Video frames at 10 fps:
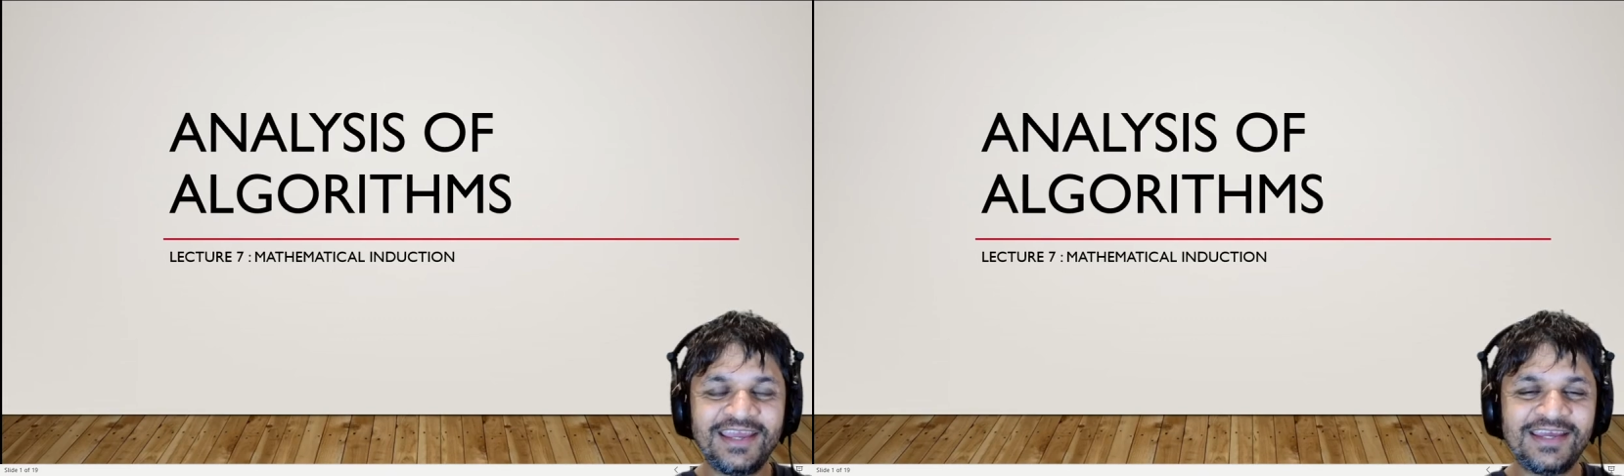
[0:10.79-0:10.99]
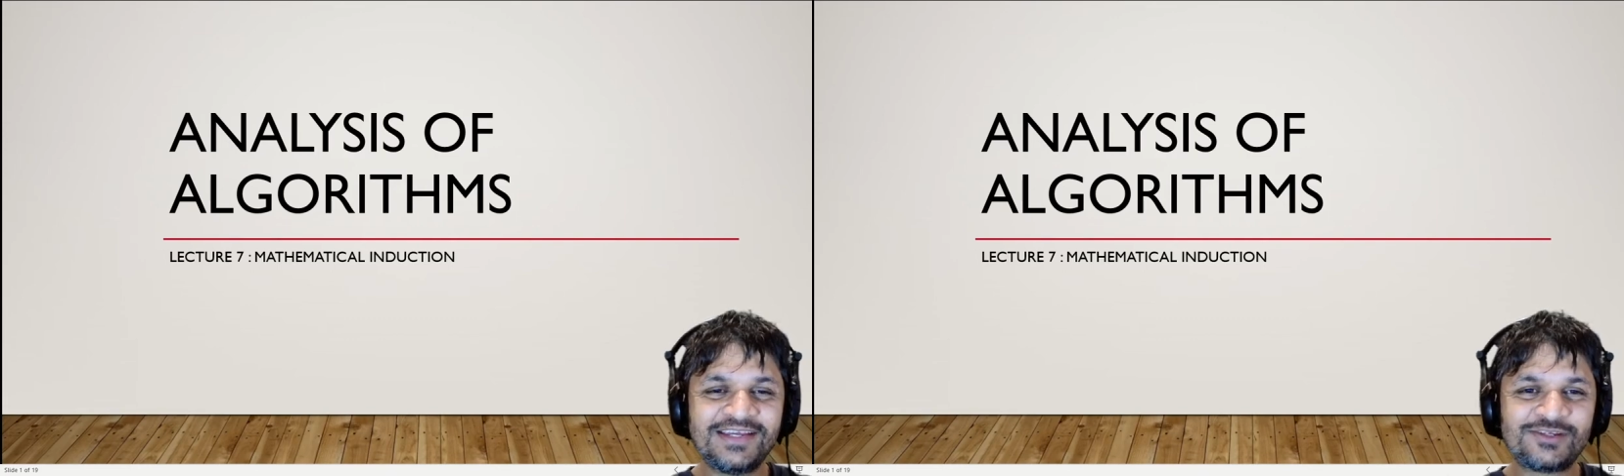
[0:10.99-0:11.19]

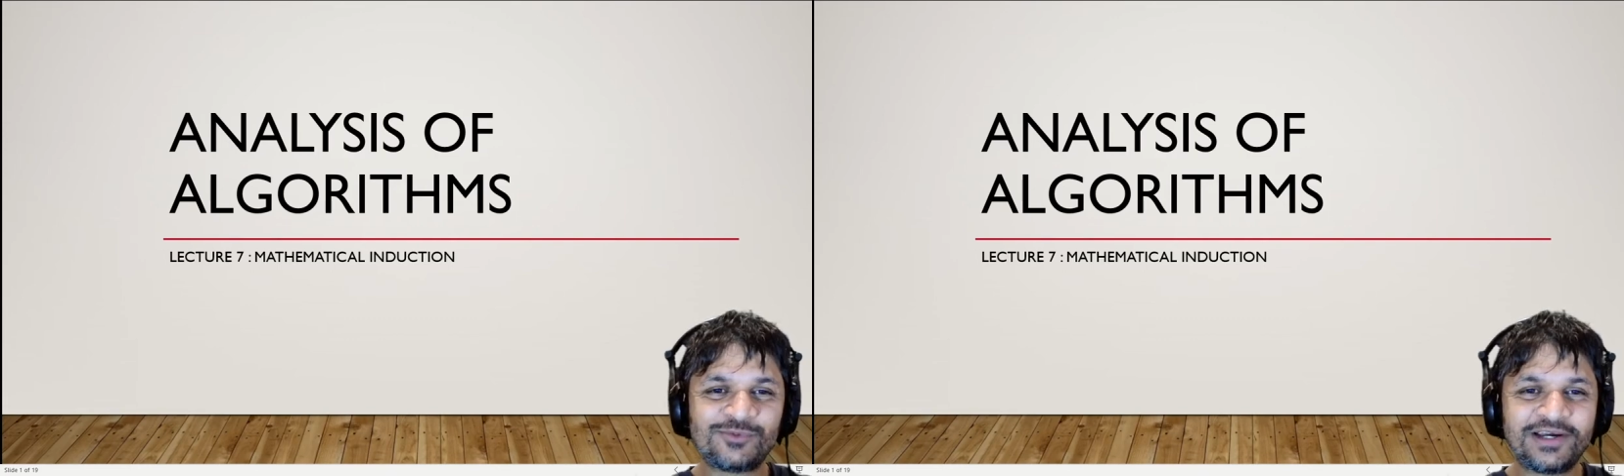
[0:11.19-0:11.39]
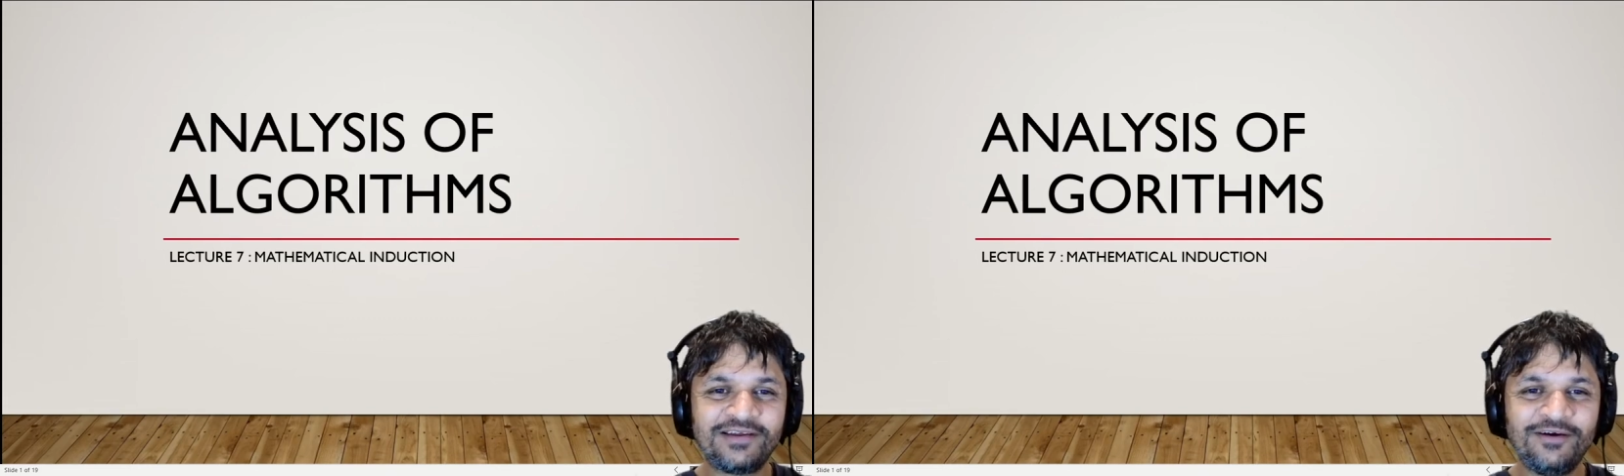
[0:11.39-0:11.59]
is
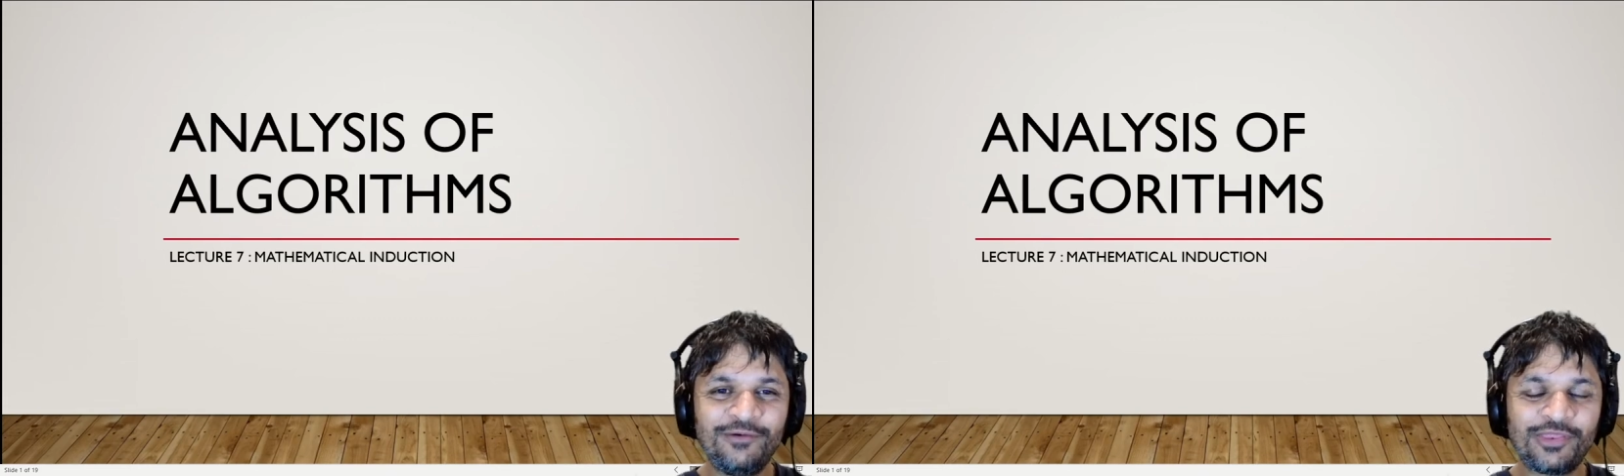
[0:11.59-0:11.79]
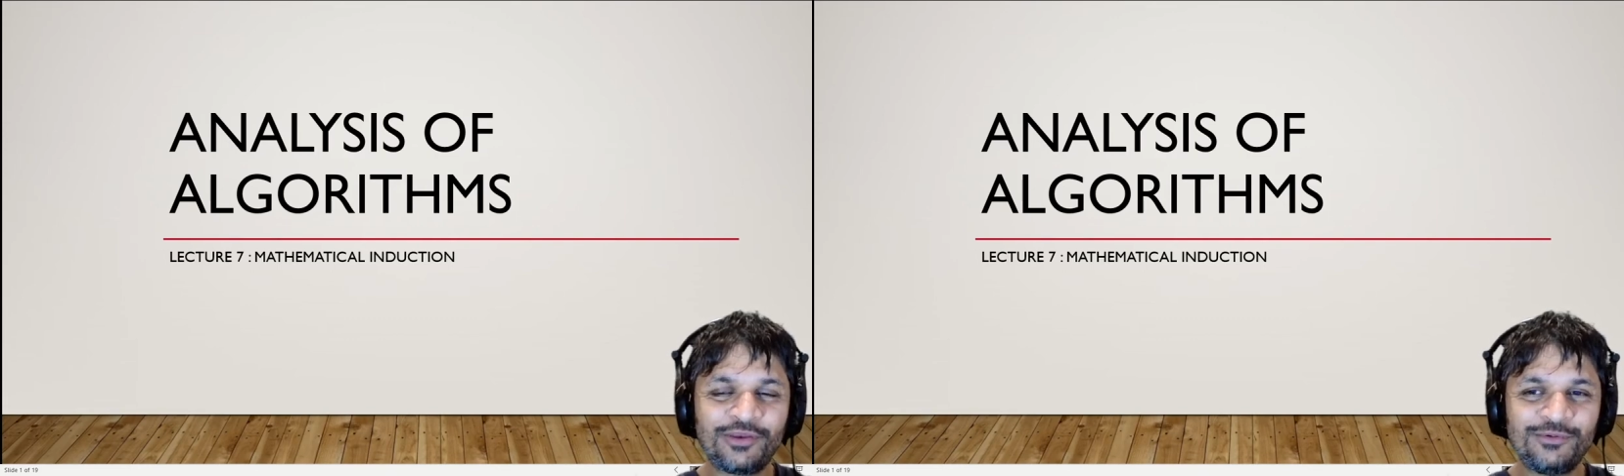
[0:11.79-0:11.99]
we're going to
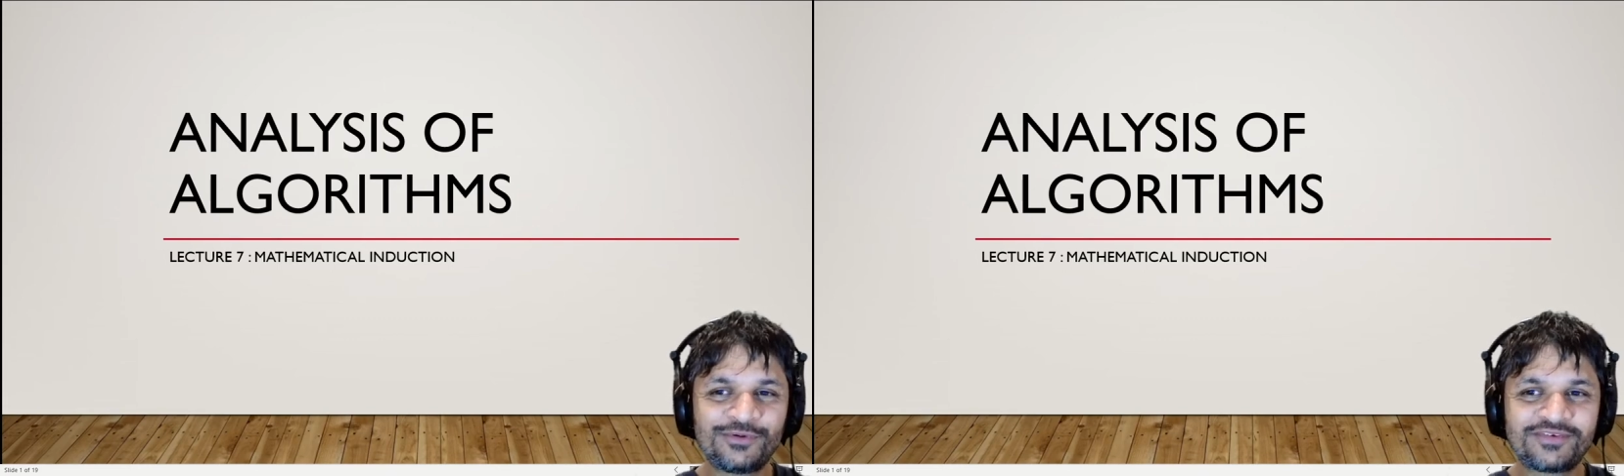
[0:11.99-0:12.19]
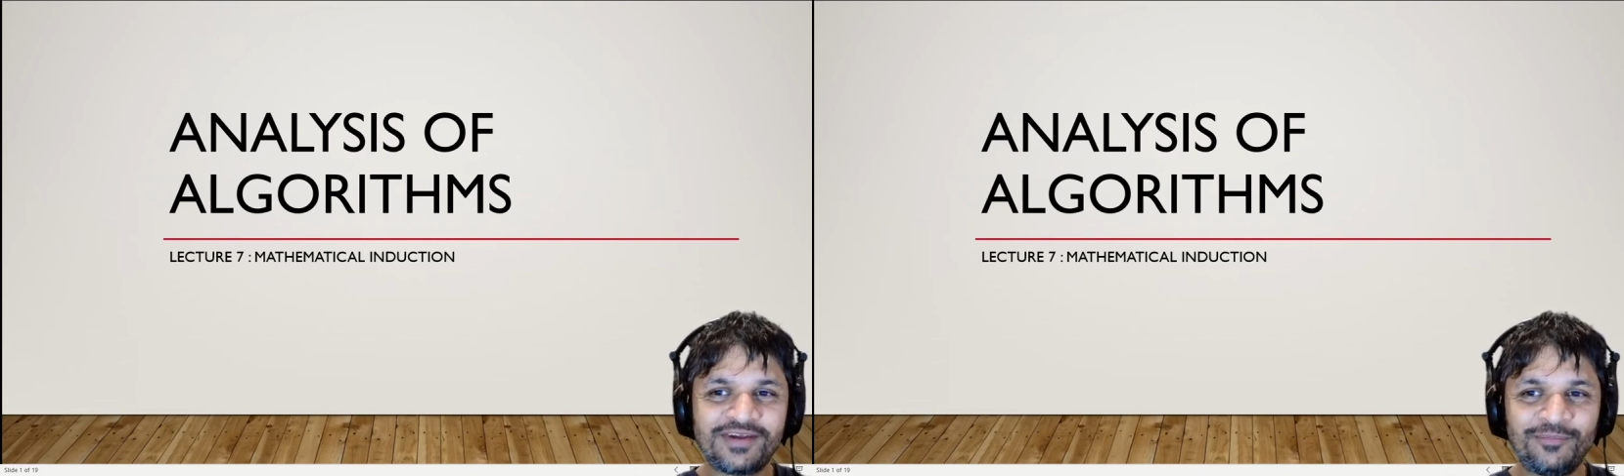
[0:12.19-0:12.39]
go through
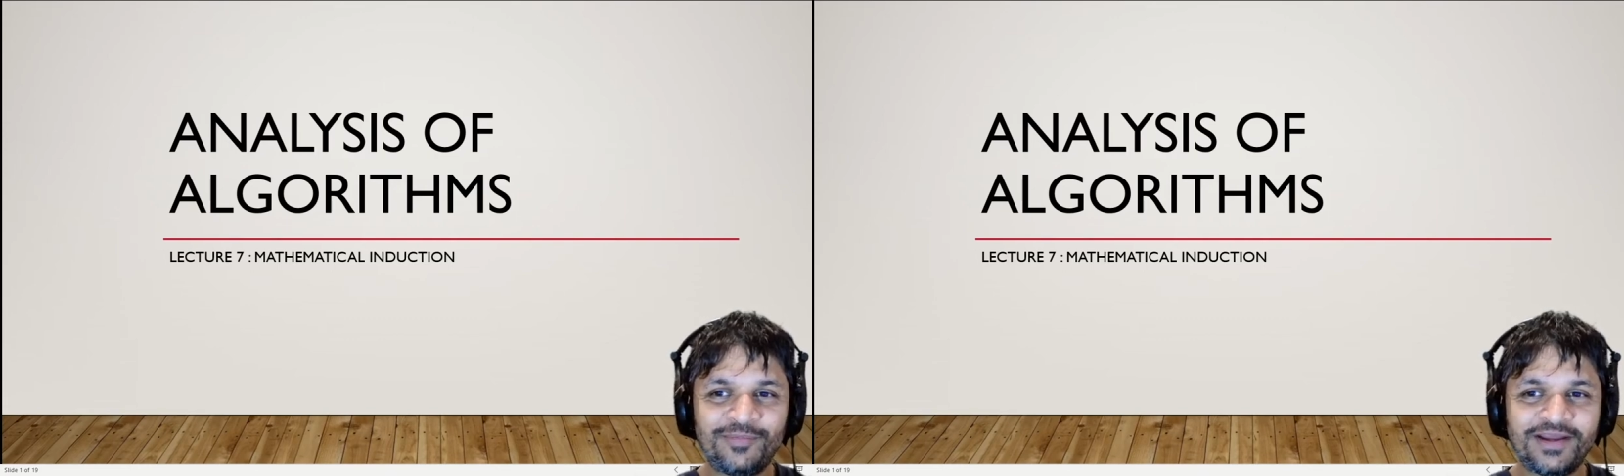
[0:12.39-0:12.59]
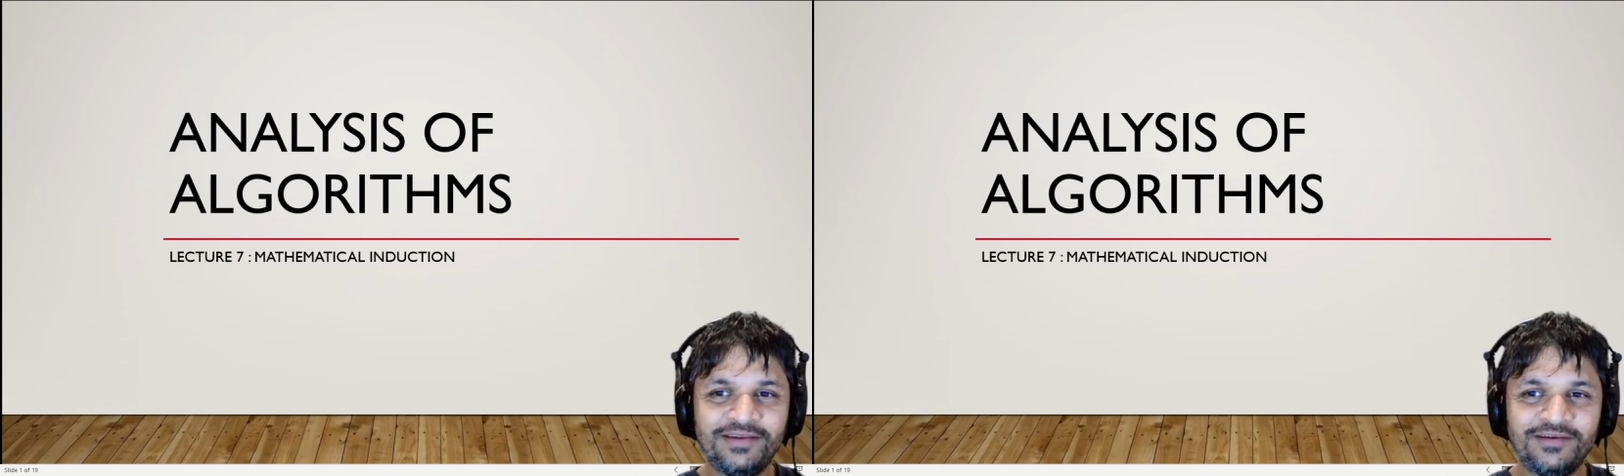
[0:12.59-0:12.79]
some
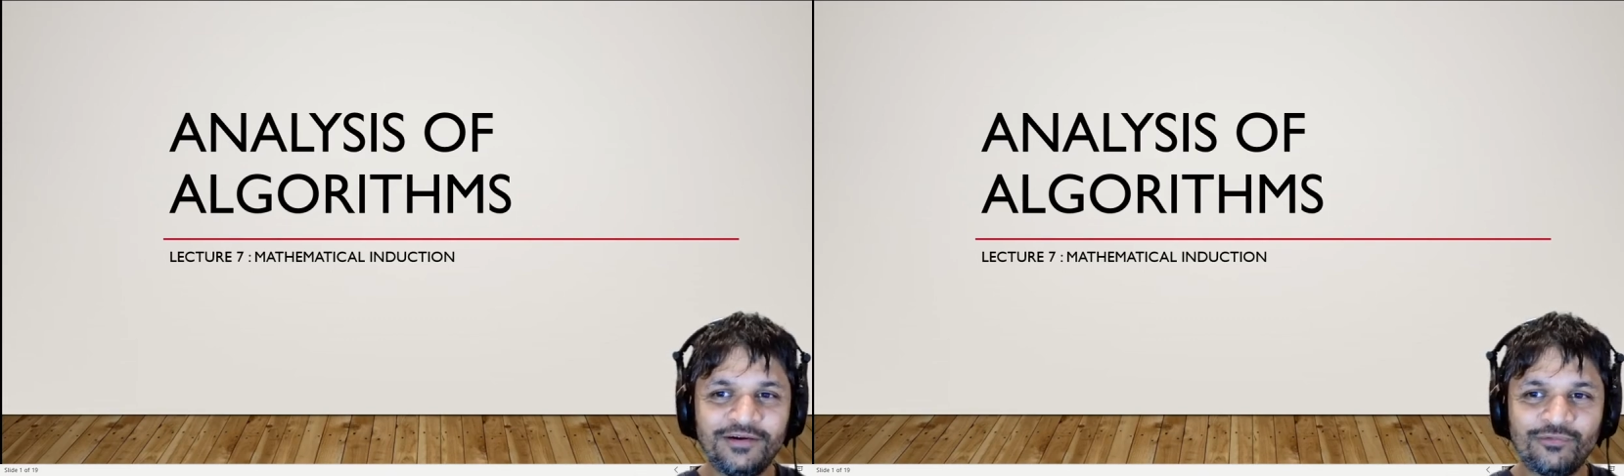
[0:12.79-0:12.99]
idea